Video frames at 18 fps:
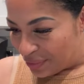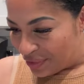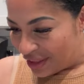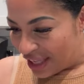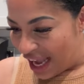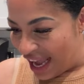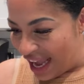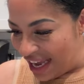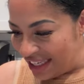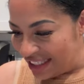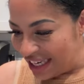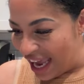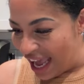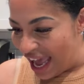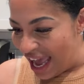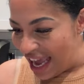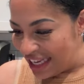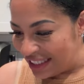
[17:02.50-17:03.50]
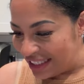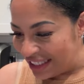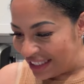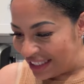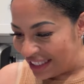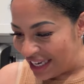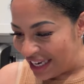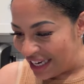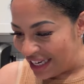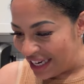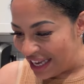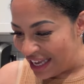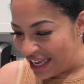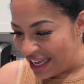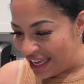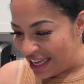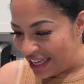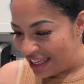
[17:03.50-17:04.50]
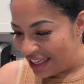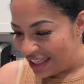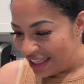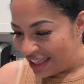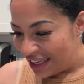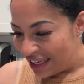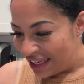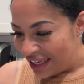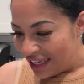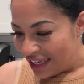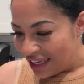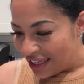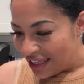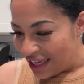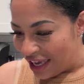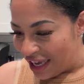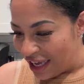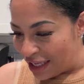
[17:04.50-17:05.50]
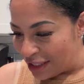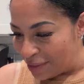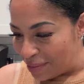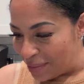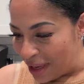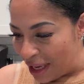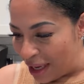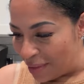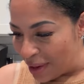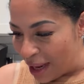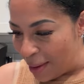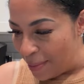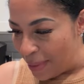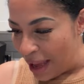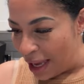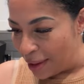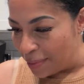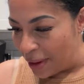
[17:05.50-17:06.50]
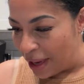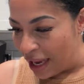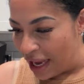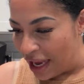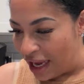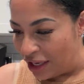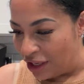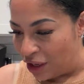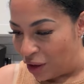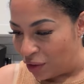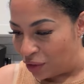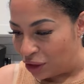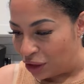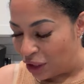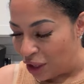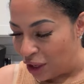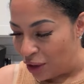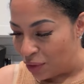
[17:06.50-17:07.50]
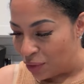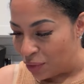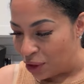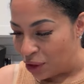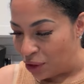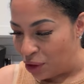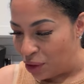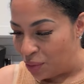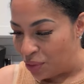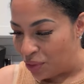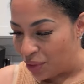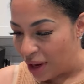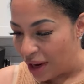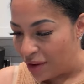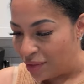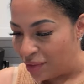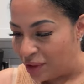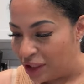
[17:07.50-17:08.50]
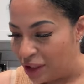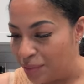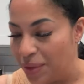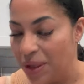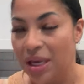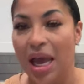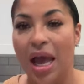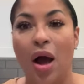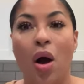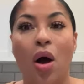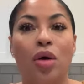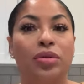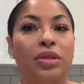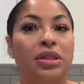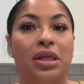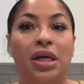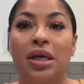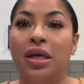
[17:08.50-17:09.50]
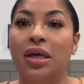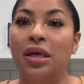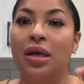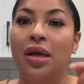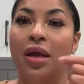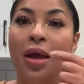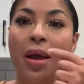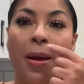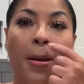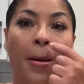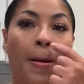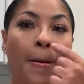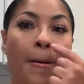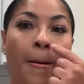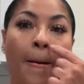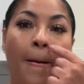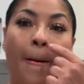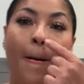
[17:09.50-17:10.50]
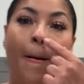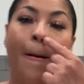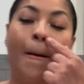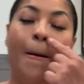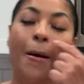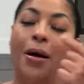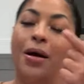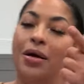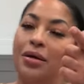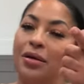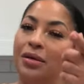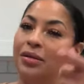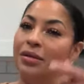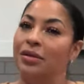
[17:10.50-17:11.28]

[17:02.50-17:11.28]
hey, Ch- hey, Tashina. Yes, ma'am, that back pain ain't no joke. Recuperate, we speak. Oh, see? Oh,